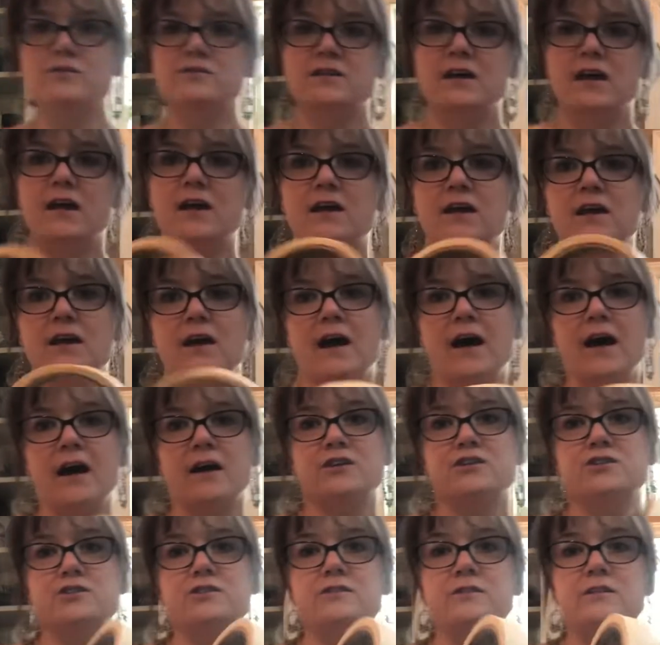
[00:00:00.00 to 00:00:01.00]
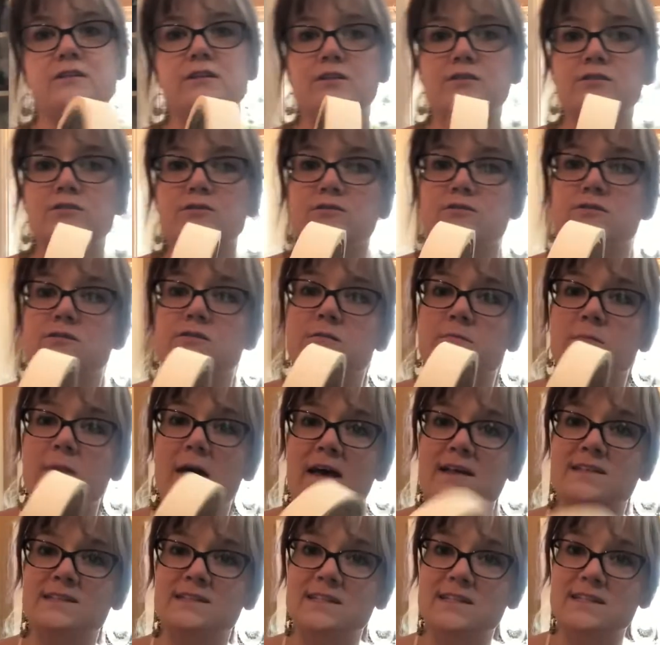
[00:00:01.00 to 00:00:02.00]
I actually used
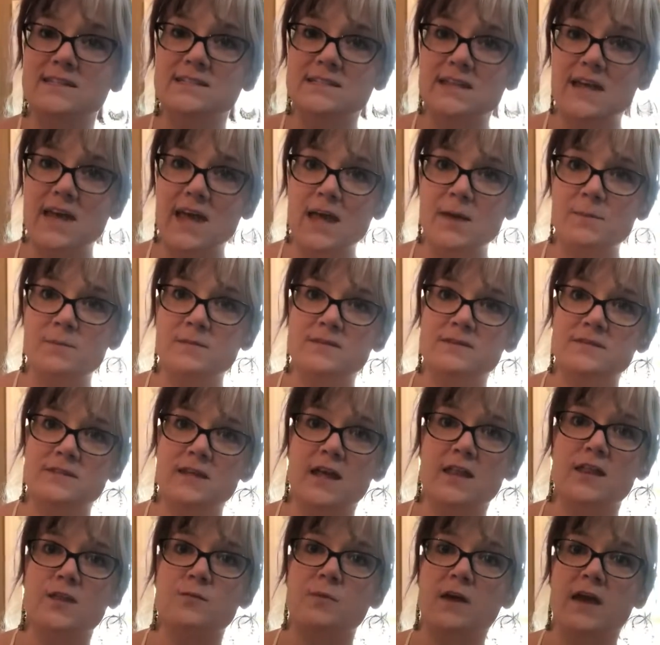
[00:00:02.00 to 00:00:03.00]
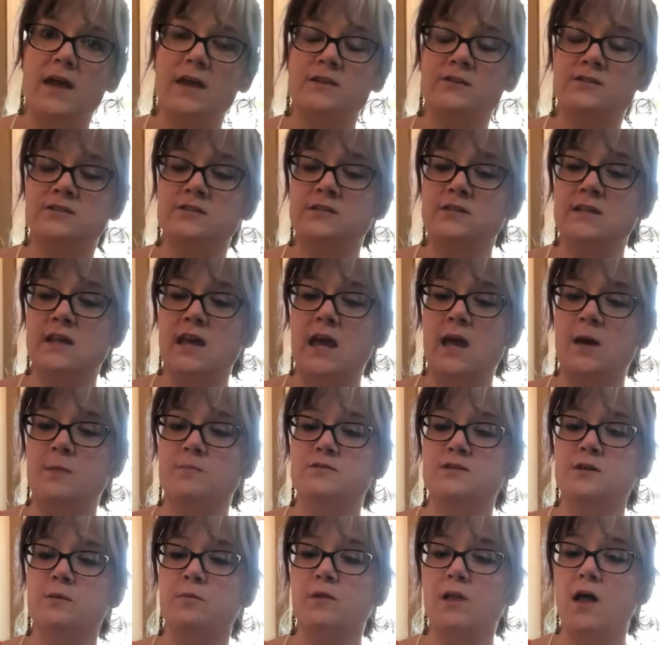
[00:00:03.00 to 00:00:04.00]
masking tape instead of the painter's tape
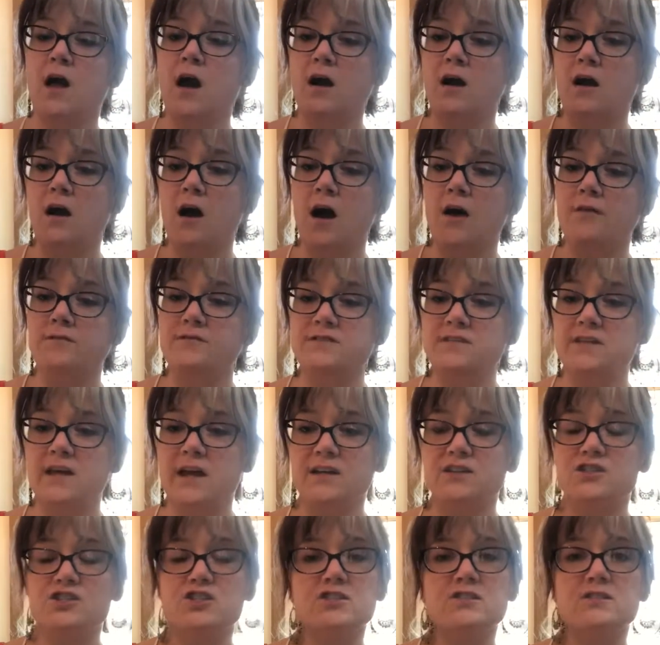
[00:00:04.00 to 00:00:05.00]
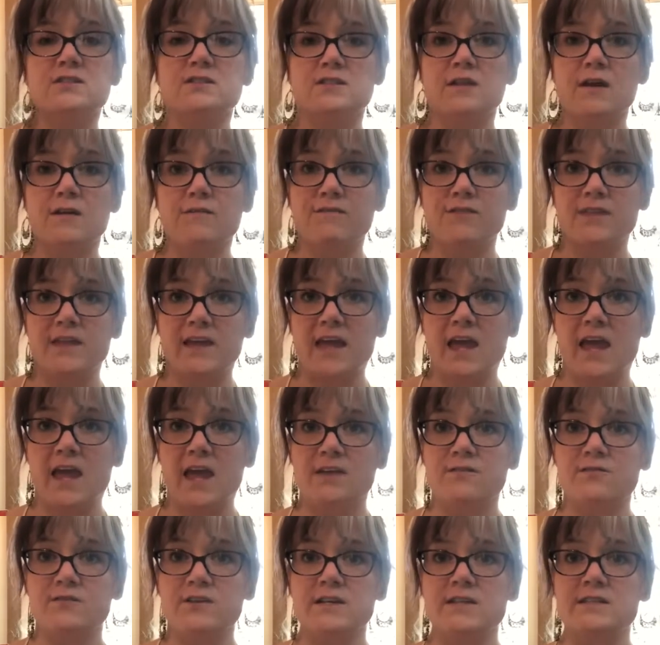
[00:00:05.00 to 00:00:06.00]
to block off sections of the
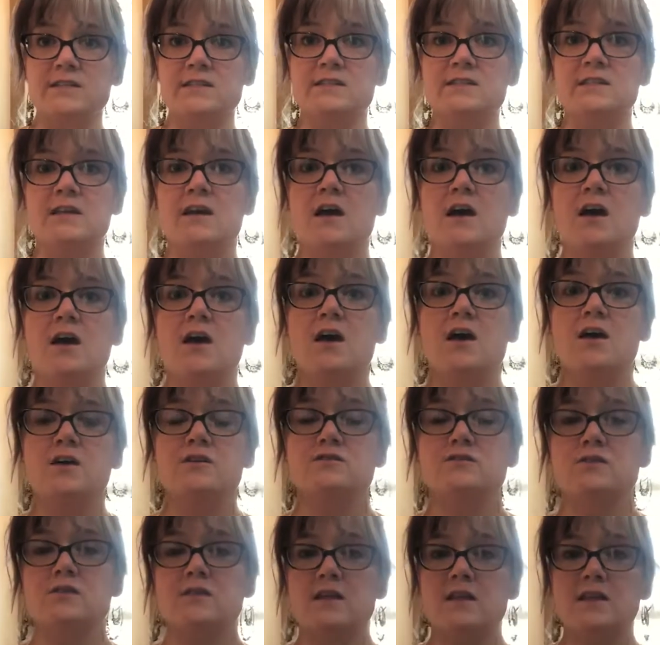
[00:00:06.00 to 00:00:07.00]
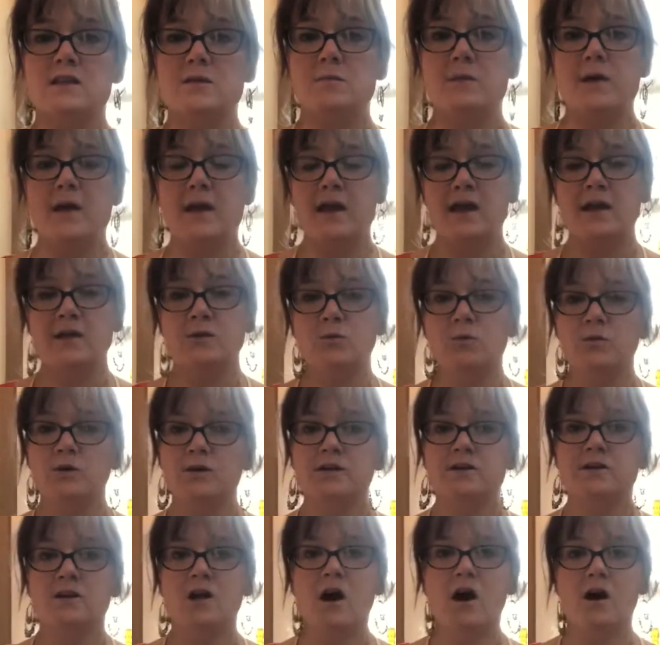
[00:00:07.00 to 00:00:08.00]
canvas so that the paint
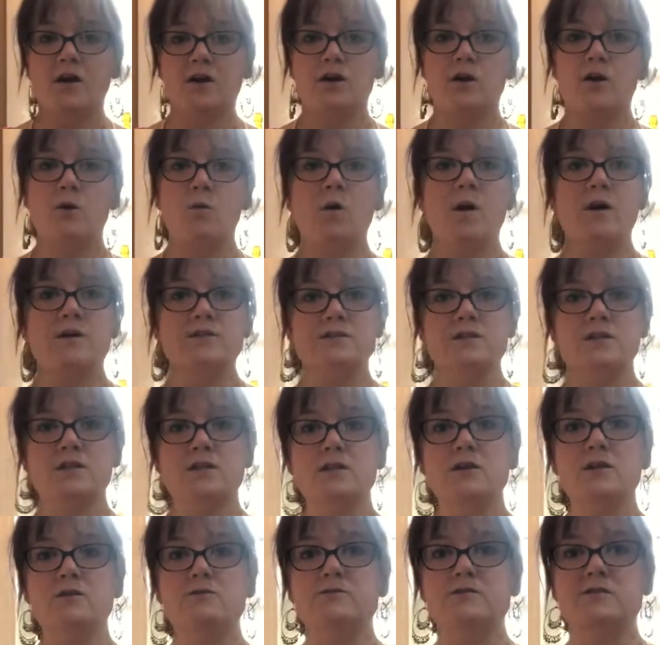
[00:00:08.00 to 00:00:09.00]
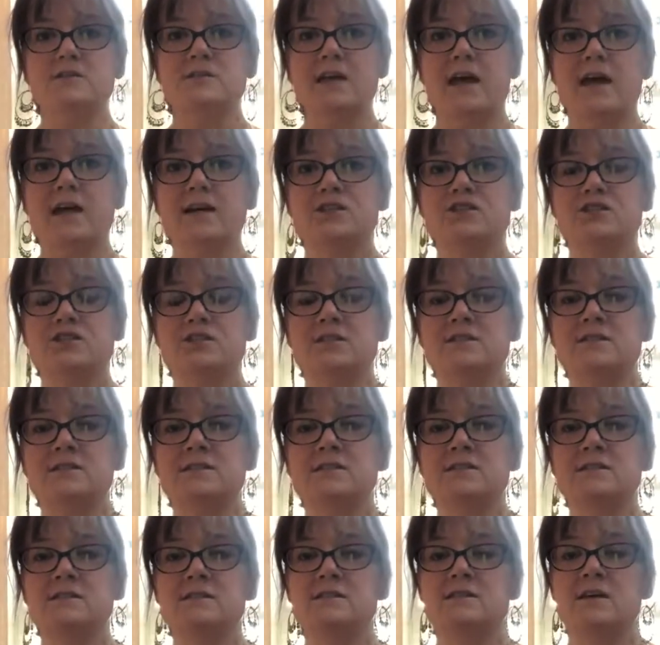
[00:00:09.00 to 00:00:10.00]
would not go onto those
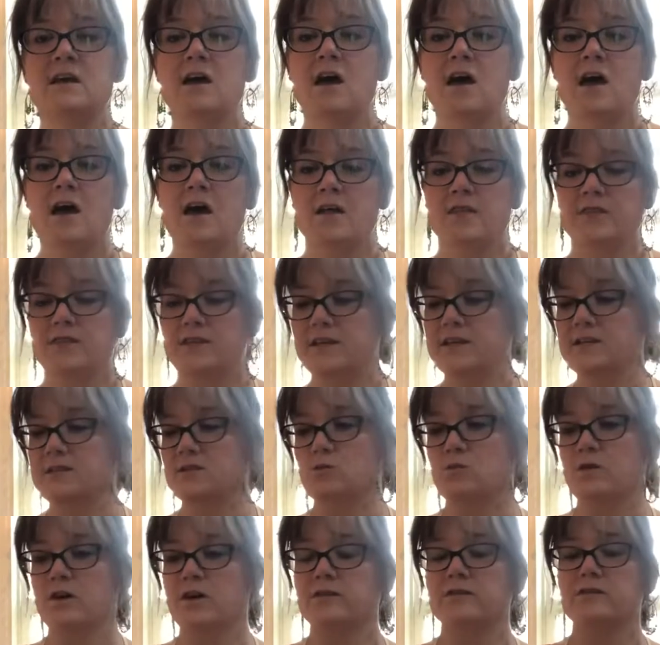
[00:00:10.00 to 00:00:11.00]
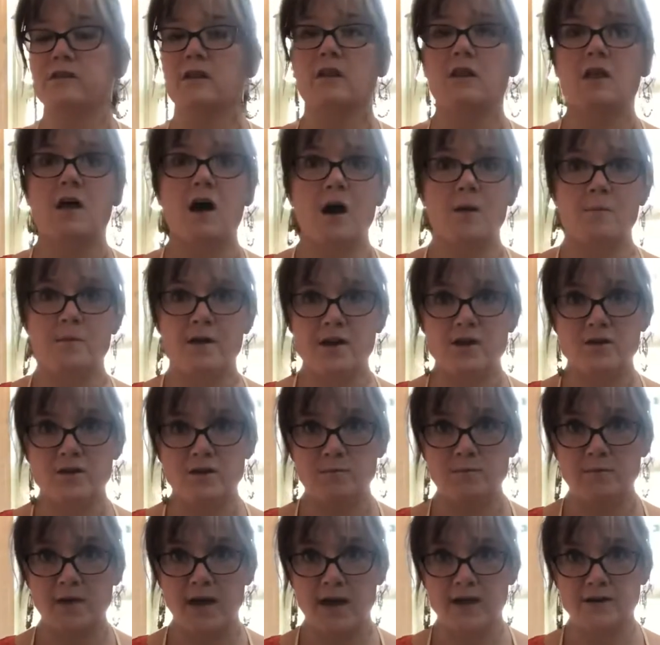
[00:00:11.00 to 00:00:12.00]
sections. This worked a lot better than
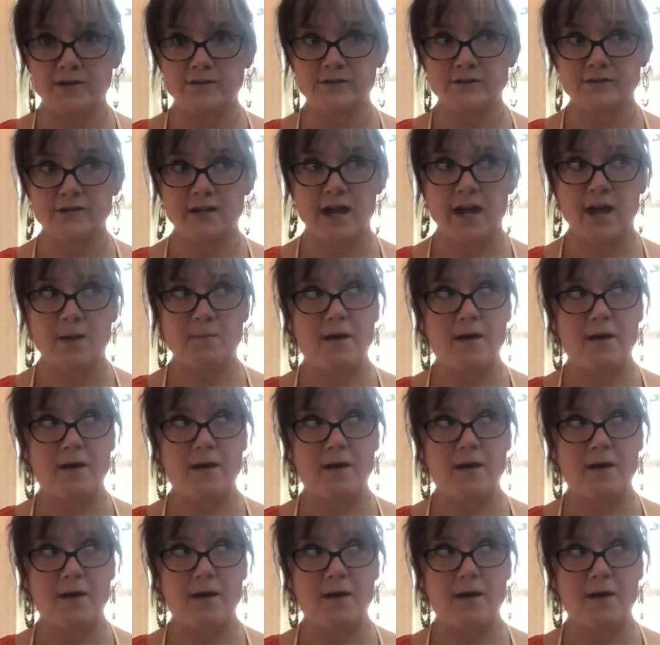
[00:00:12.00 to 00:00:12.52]
painter's tape.